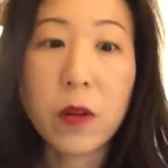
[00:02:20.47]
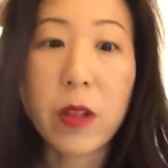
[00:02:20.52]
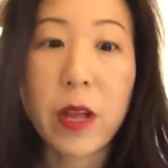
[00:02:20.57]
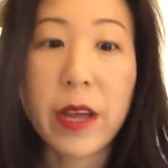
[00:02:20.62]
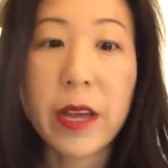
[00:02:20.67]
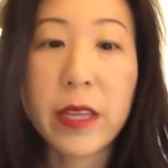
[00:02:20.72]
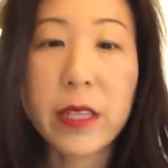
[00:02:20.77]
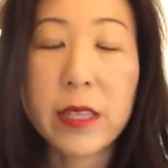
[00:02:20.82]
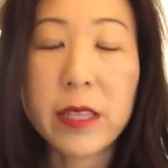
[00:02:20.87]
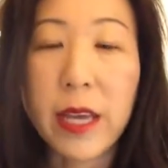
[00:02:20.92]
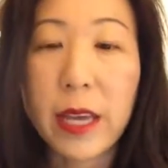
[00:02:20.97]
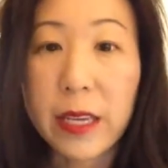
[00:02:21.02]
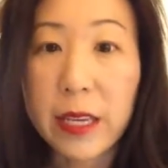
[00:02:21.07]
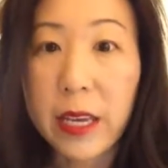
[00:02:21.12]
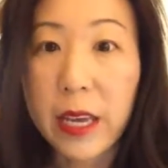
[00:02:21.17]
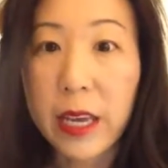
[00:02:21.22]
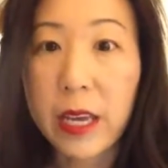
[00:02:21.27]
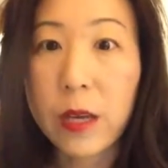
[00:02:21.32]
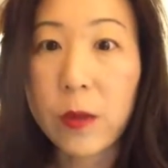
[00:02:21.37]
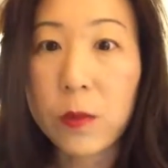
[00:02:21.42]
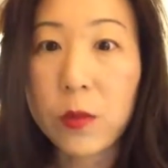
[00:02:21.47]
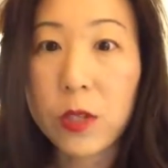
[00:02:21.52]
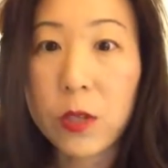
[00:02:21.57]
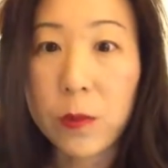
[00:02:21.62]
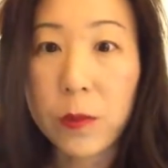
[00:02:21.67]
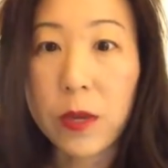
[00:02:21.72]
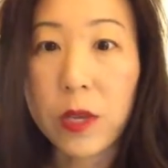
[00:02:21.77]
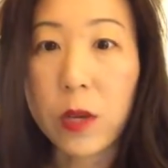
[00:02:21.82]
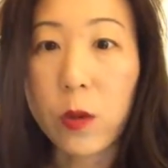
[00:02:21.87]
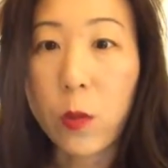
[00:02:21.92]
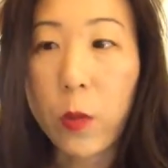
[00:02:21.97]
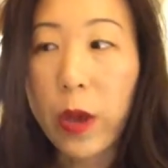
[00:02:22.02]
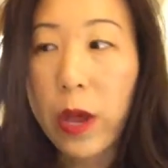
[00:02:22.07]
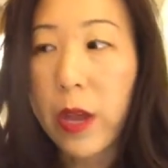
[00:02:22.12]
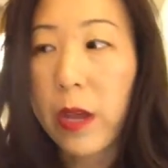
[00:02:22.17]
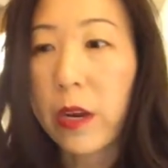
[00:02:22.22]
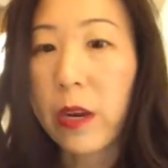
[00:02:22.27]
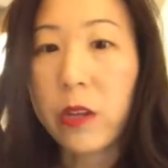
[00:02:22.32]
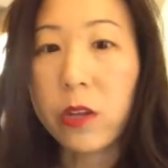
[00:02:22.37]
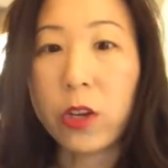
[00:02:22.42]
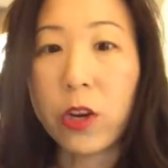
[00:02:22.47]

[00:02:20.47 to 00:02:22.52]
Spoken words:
clients that came to me when,